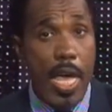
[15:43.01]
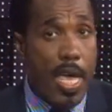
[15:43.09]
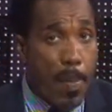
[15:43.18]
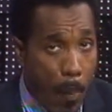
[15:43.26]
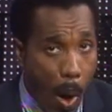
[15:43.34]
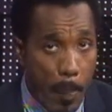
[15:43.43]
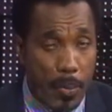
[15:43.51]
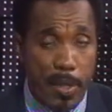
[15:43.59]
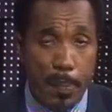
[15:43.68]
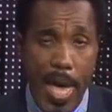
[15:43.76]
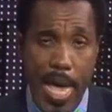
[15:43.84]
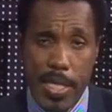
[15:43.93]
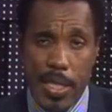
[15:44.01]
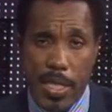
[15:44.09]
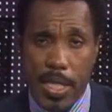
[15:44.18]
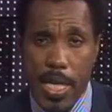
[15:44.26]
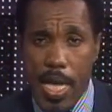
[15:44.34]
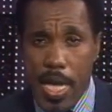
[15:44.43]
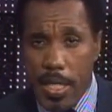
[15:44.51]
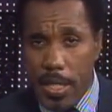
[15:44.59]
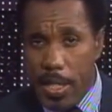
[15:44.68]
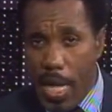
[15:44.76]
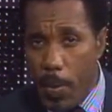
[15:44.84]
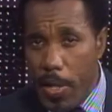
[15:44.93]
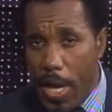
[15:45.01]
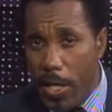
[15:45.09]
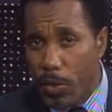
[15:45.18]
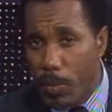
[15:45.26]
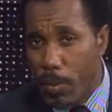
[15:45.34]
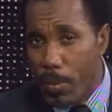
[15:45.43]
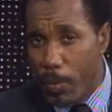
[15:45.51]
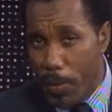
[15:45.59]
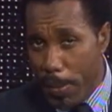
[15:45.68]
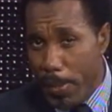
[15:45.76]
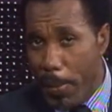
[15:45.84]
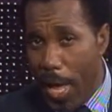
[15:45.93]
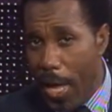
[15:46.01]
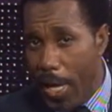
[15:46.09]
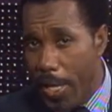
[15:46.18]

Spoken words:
hip-hop space. Stay with us. We'll be back.